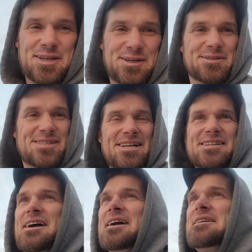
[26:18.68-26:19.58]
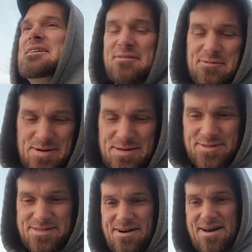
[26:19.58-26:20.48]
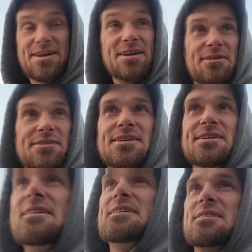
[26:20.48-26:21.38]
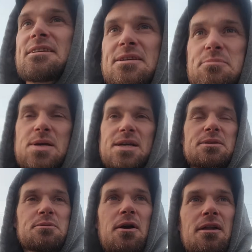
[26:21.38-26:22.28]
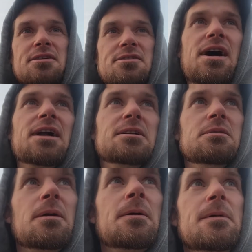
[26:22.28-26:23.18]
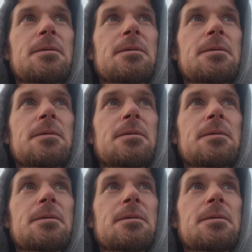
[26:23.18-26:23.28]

to use that tractor. Everybody was trying it out. It's a nice big New Holland tractor, but